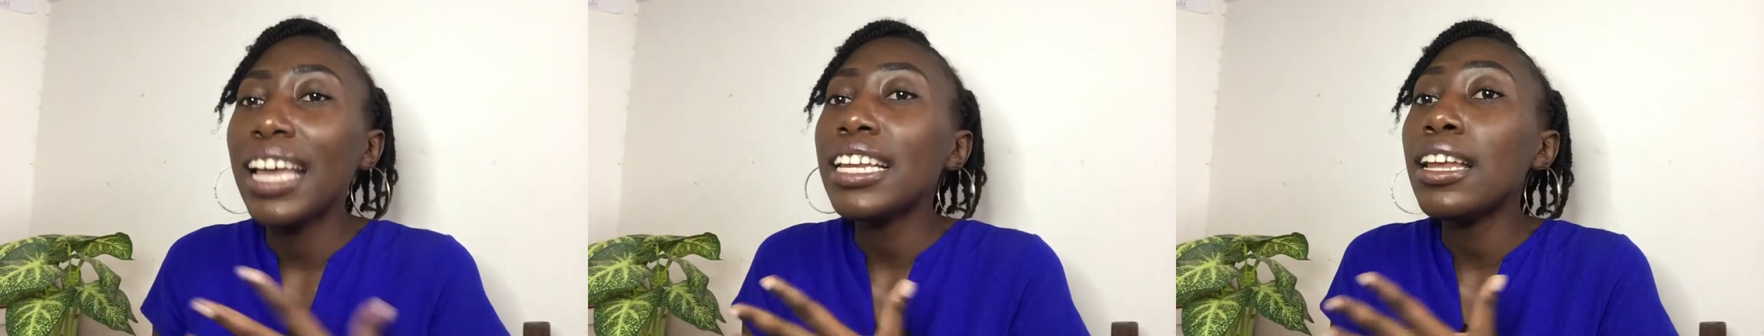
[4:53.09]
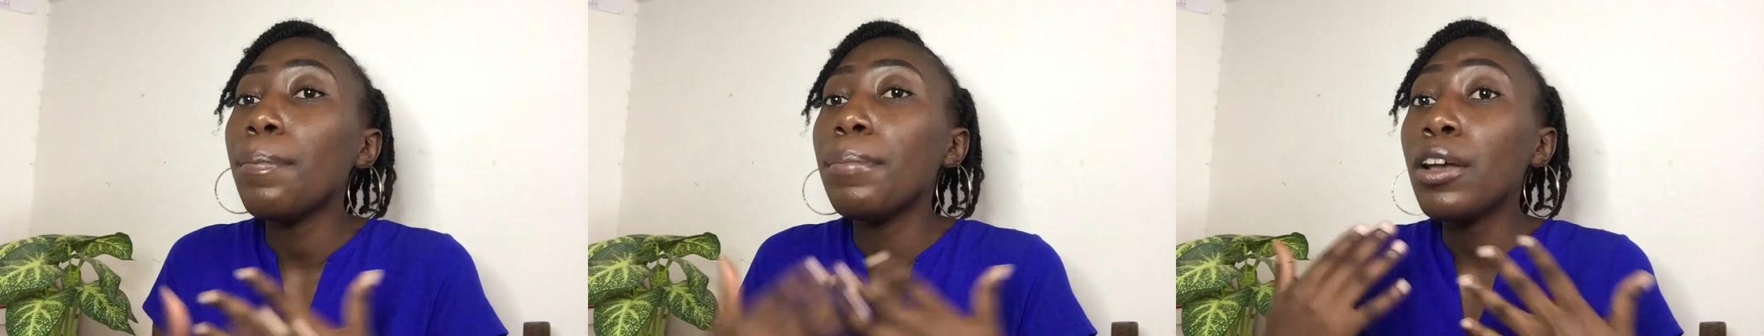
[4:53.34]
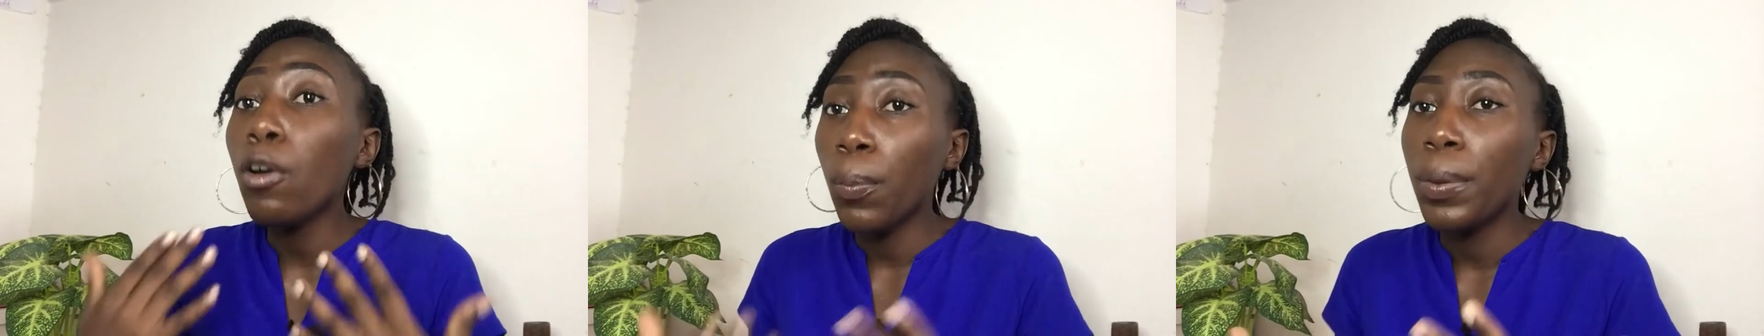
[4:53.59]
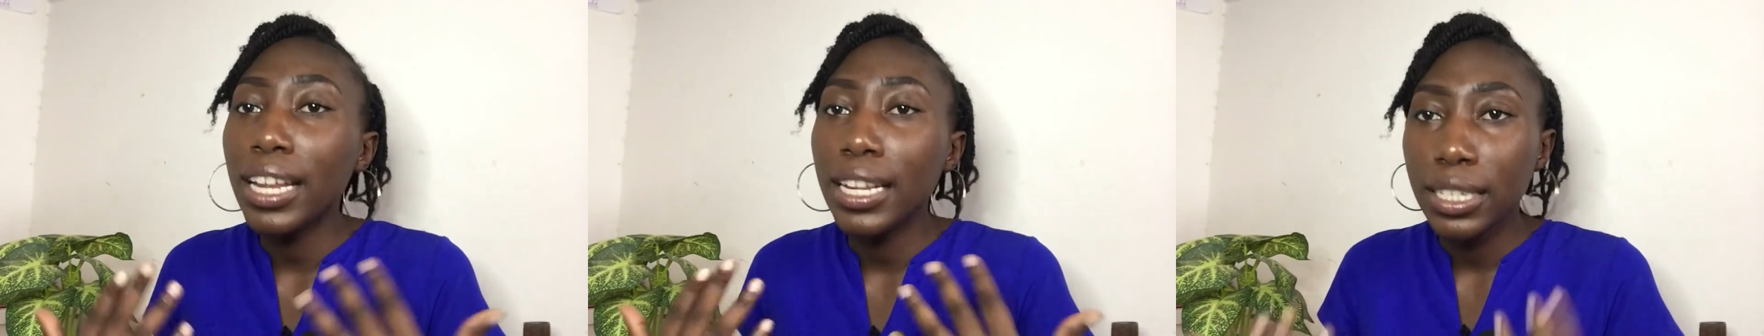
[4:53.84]
I ended up being
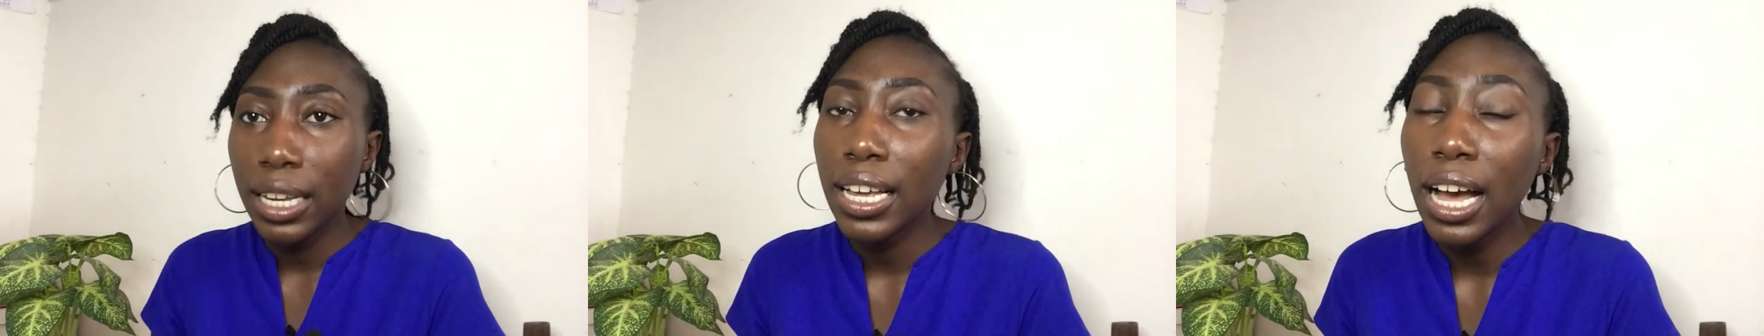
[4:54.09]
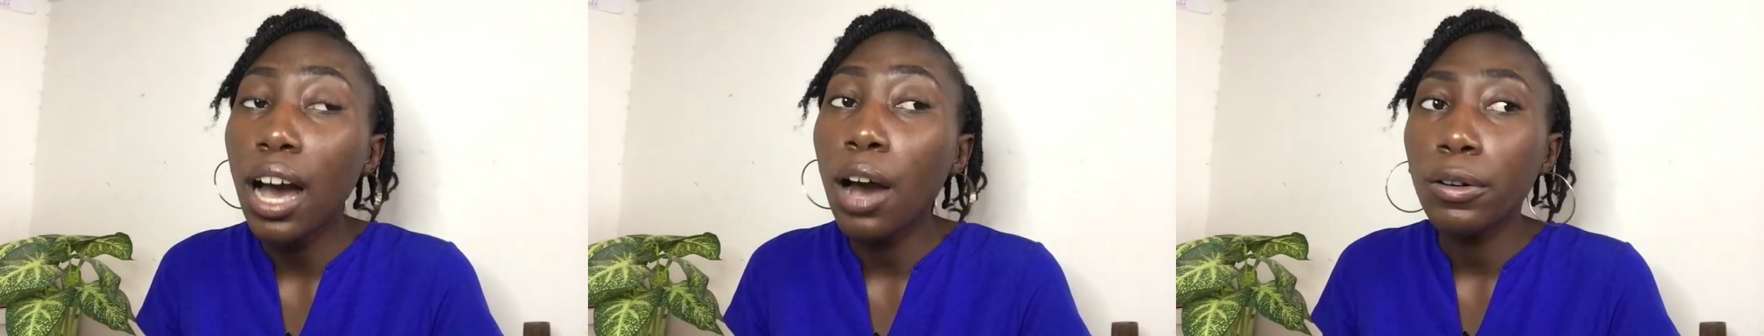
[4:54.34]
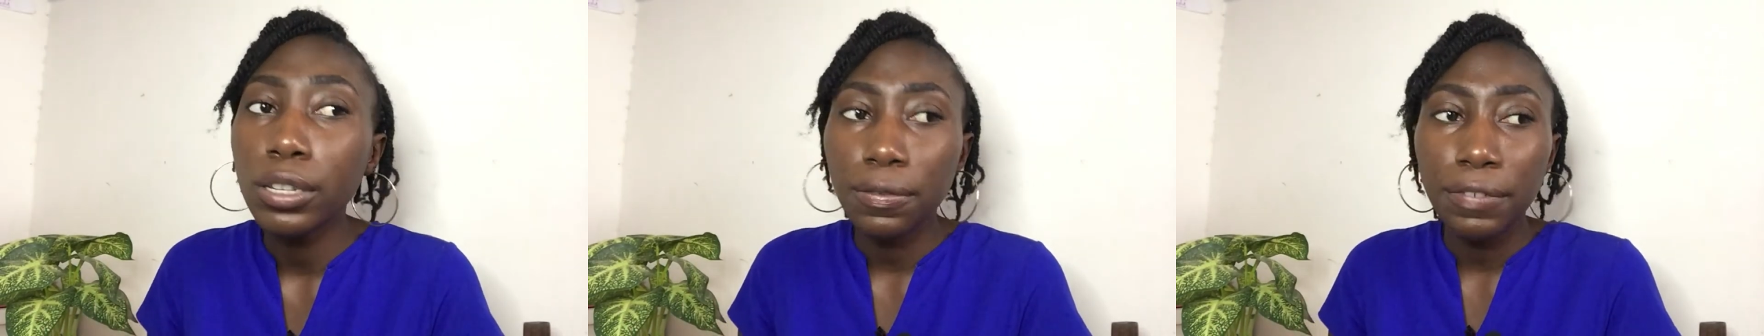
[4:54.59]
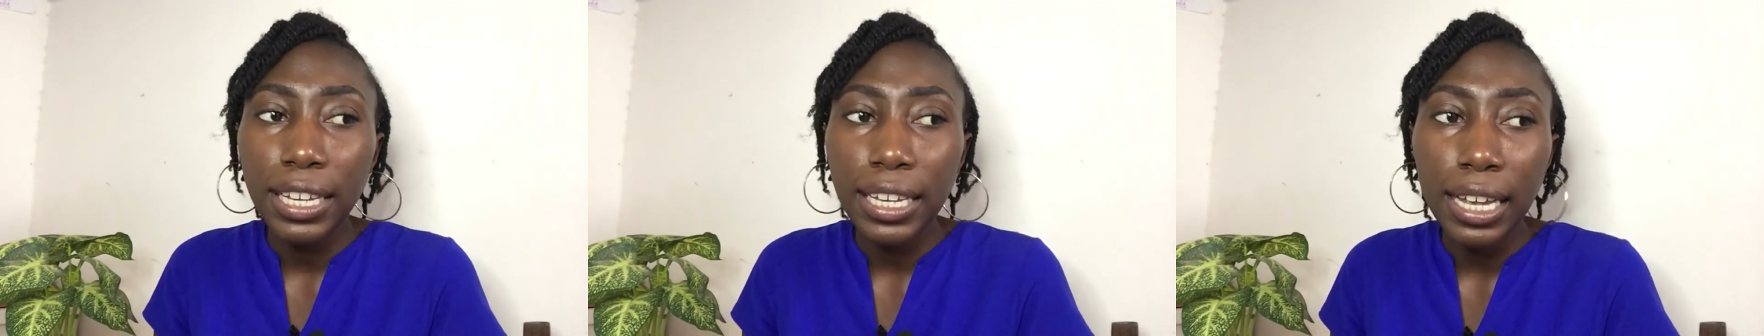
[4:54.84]
open and telling her how I was
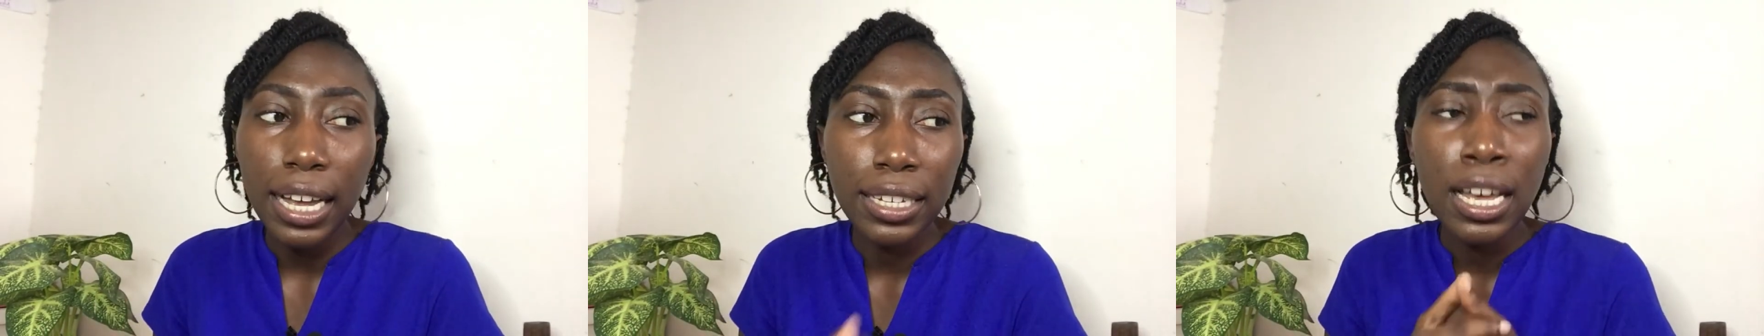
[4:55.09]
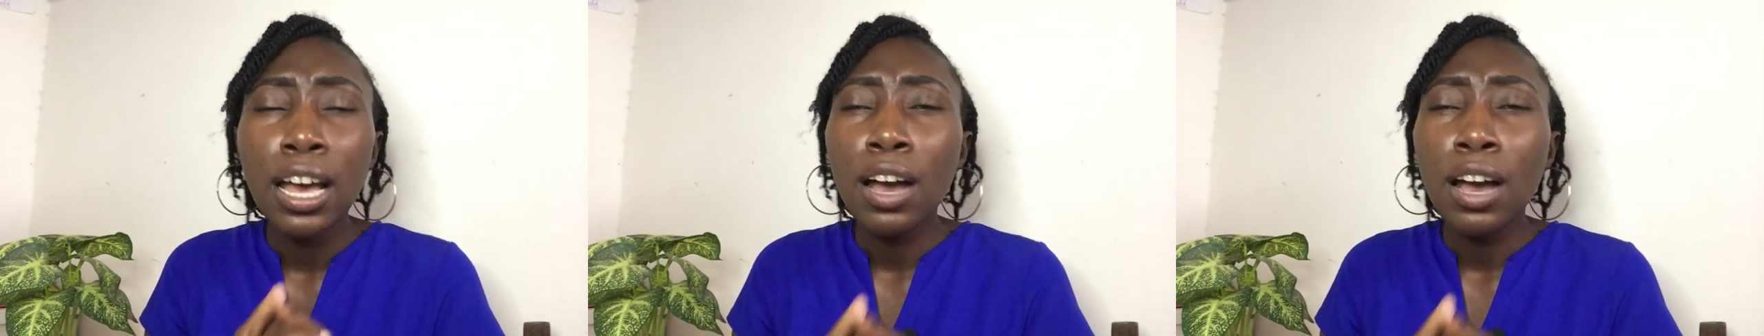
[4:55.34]
feeling and